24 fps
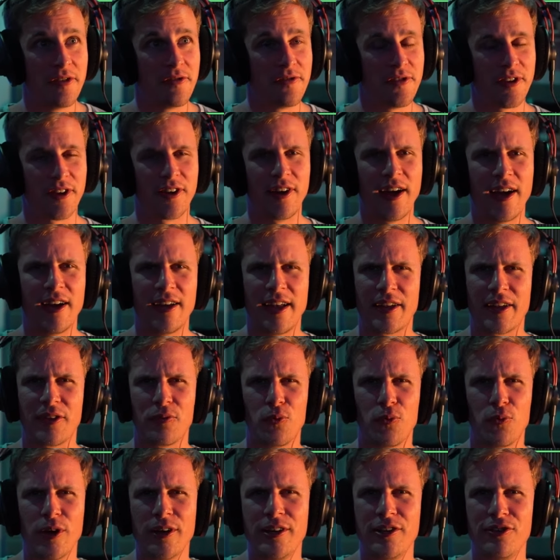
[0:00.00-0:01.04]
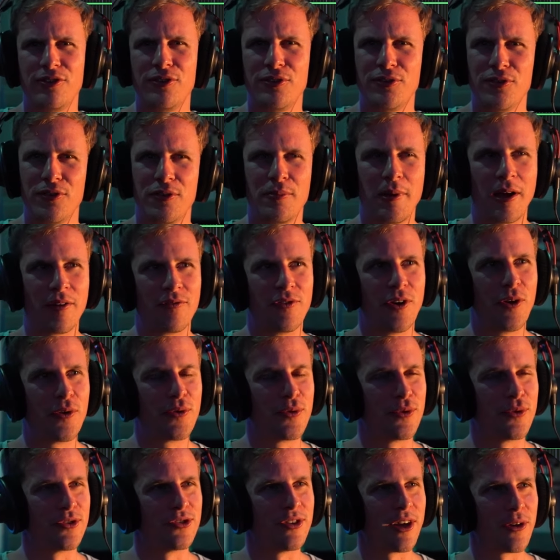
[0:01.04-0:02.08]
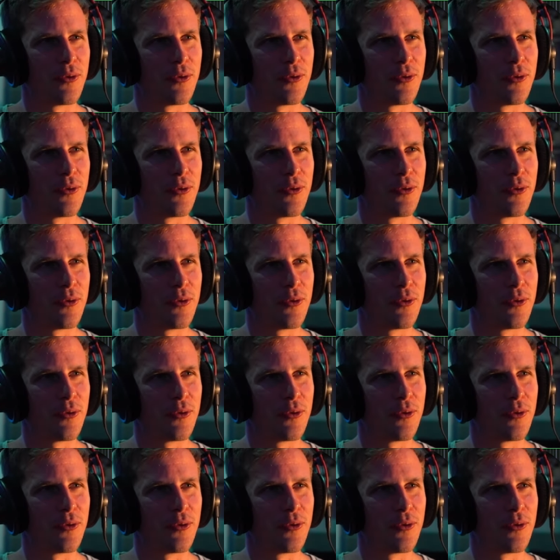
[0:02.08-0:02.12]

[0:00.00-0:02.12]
figure out, like, what did you do to my vocals?